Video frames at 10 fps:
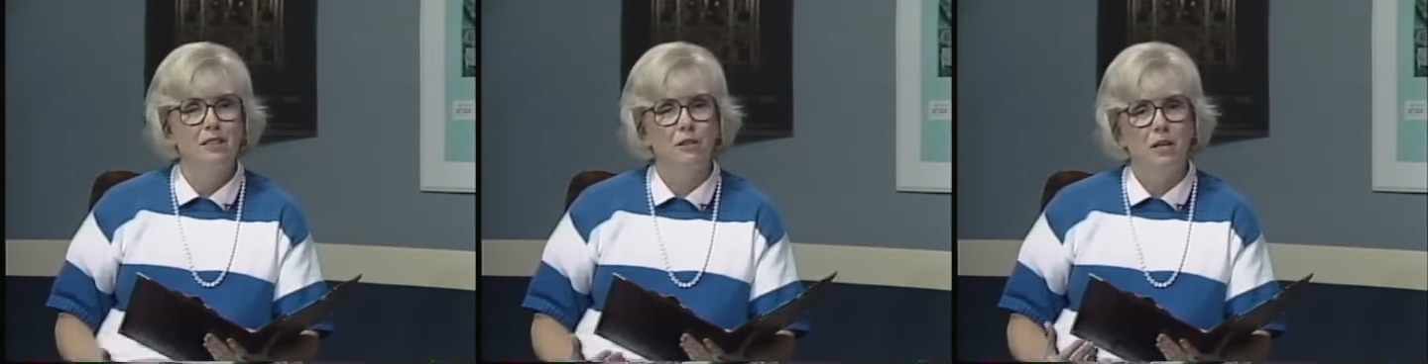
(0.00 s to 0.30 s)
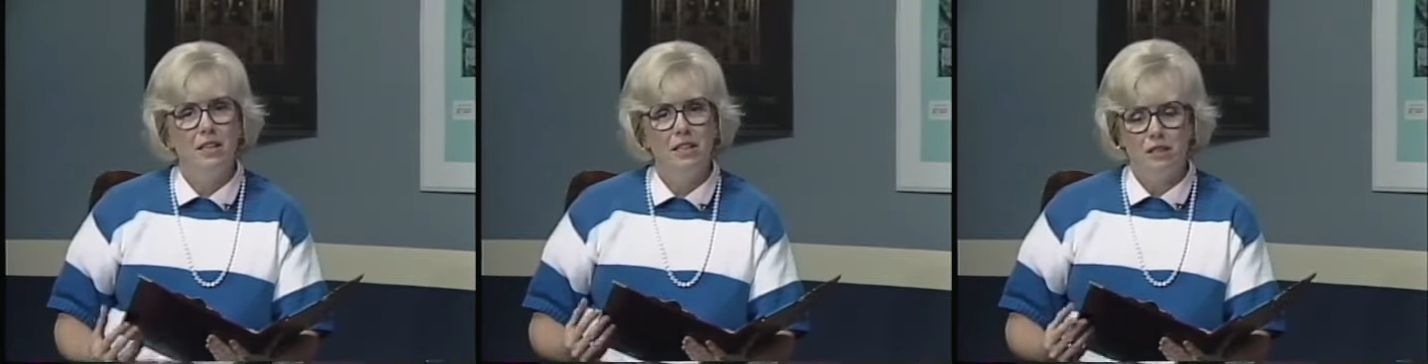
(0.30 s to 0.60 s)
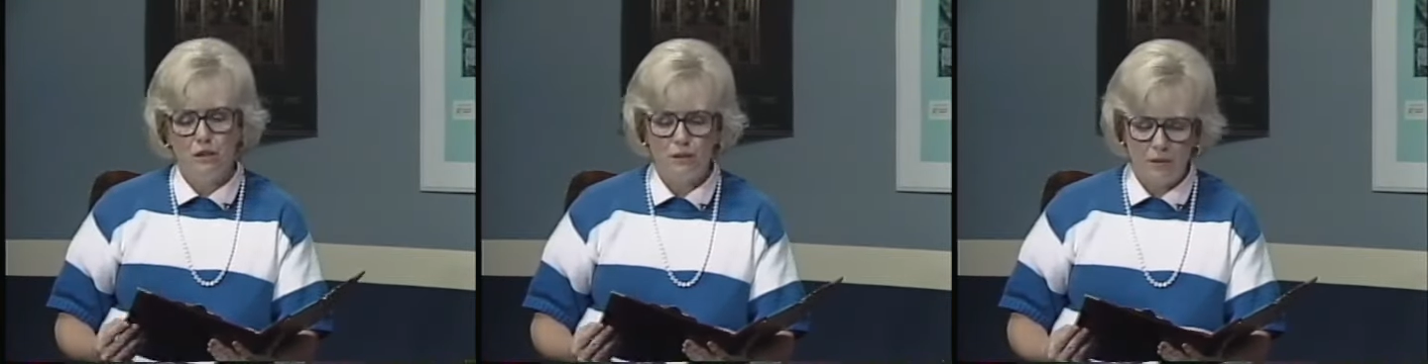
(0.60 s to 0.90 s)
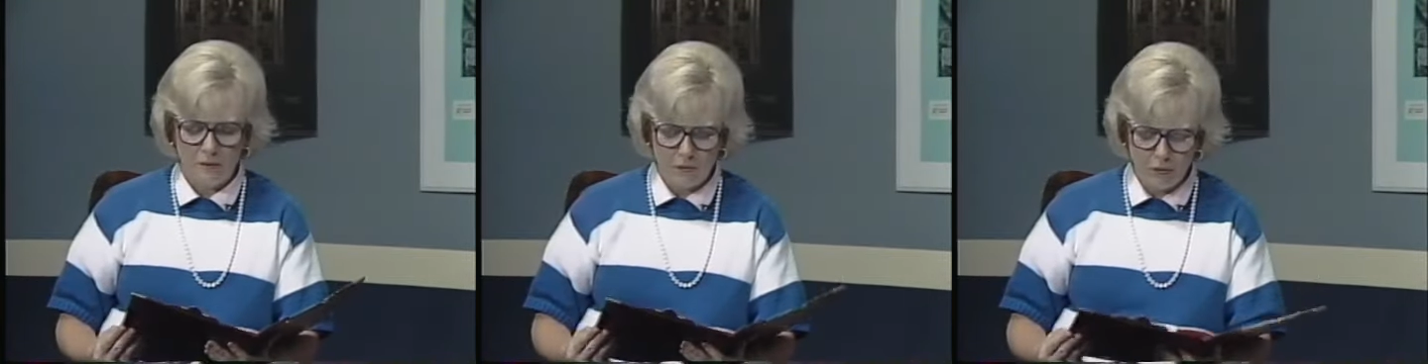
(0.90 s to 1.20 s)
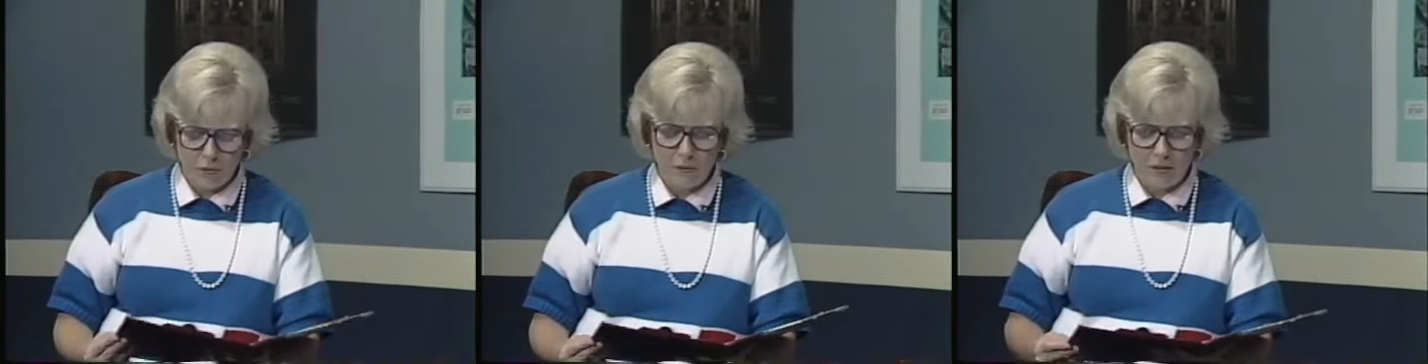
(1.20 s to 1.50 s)
so I need to do a
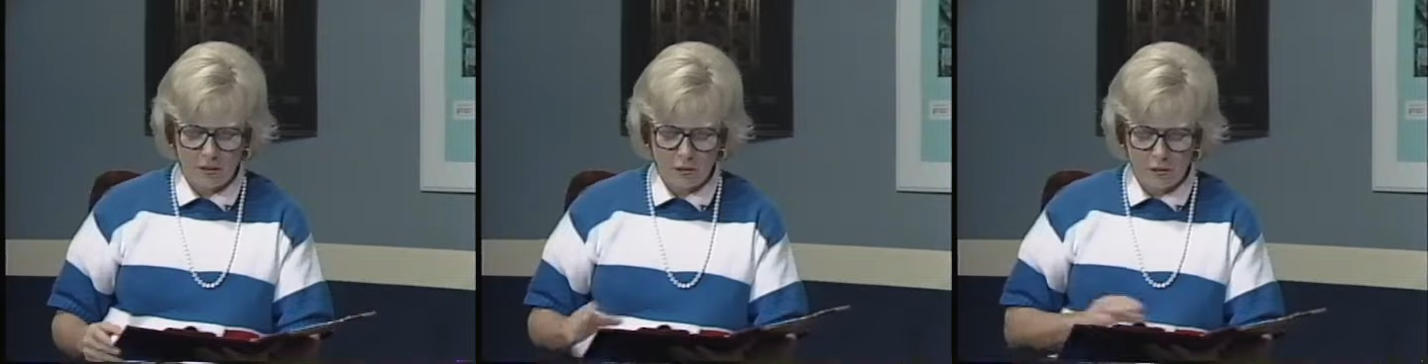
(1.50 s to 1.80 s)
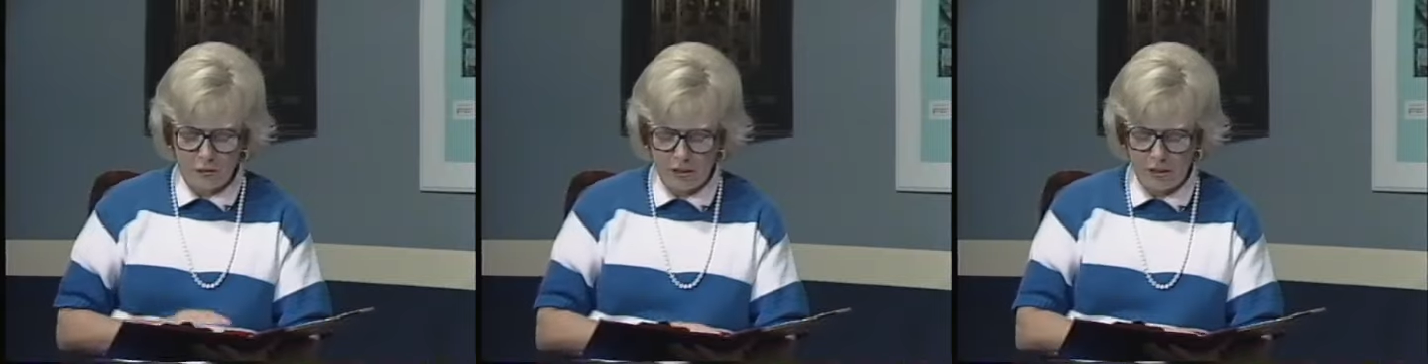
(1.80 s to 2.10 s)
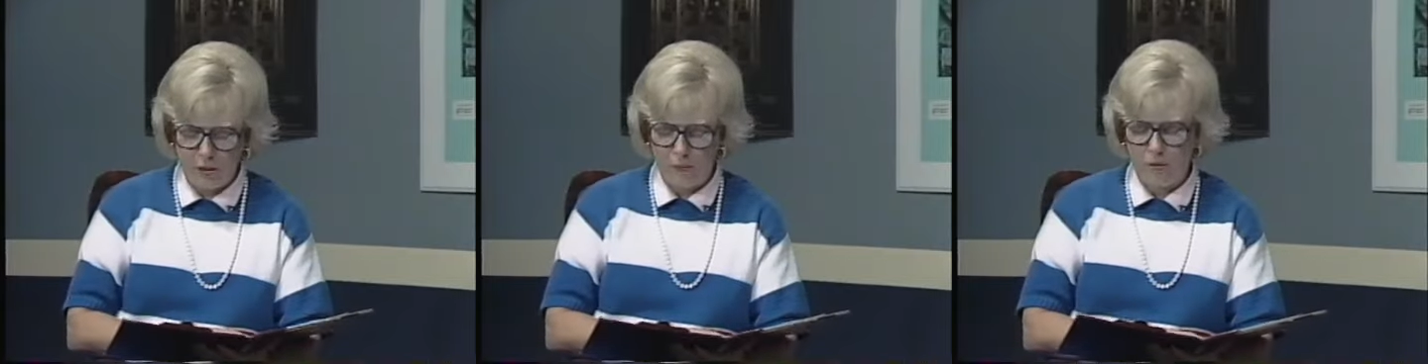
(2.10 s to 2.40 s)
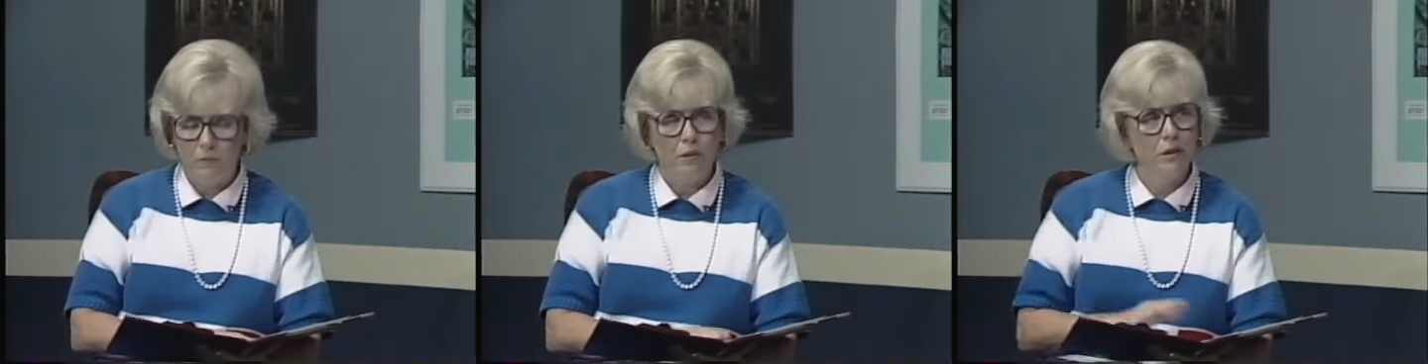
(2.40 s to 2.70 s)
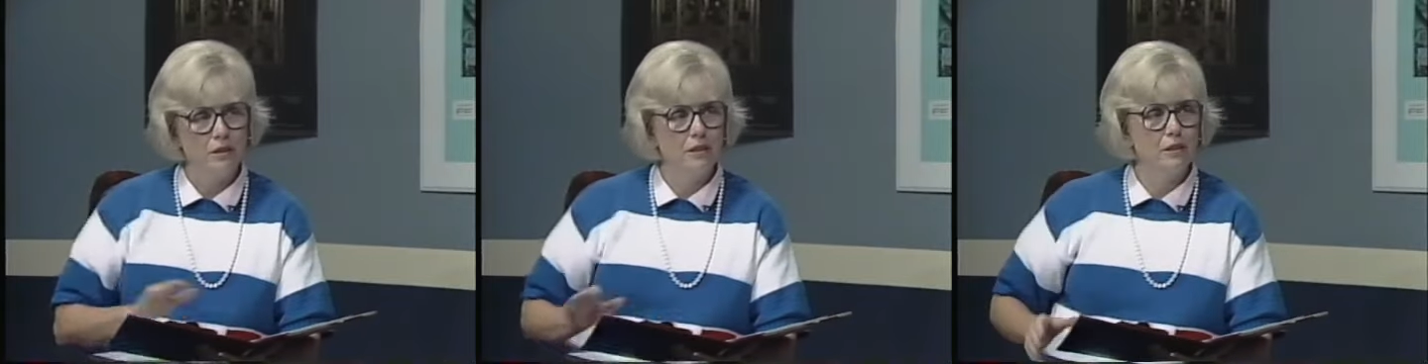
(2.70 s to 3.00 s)
few concluding
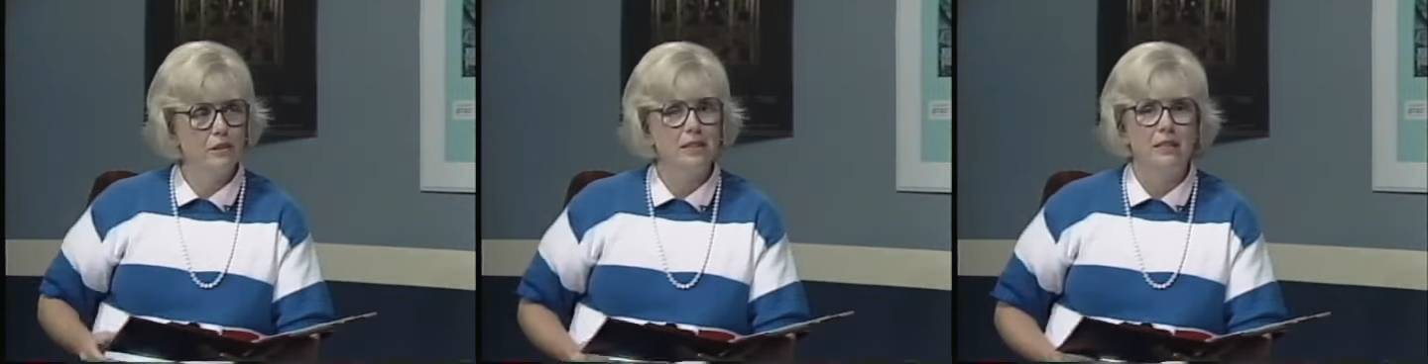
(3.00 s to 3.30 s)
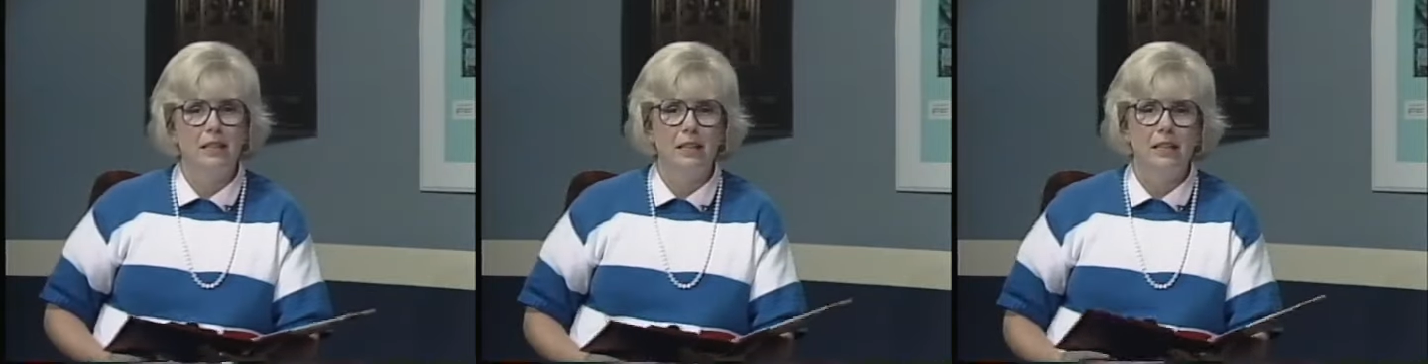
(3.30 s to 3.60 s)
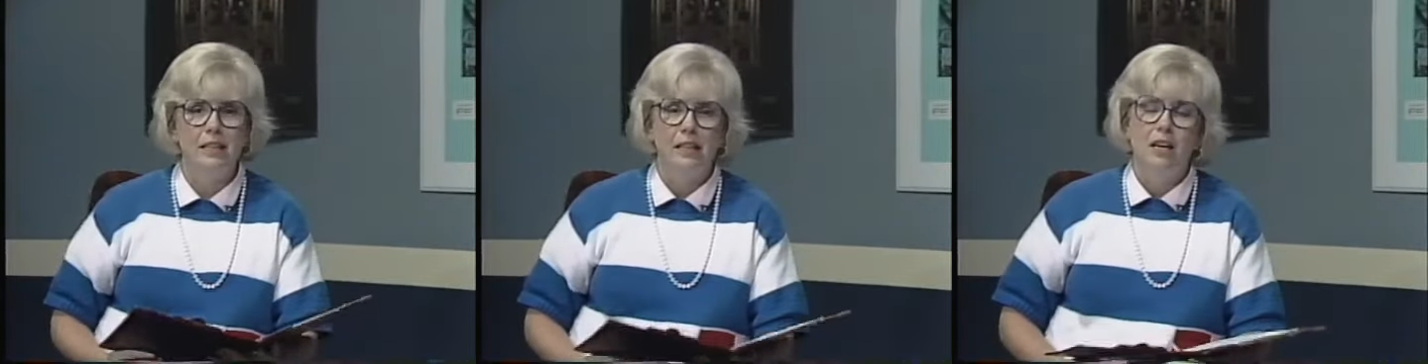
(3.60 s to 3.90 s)
remarks here today.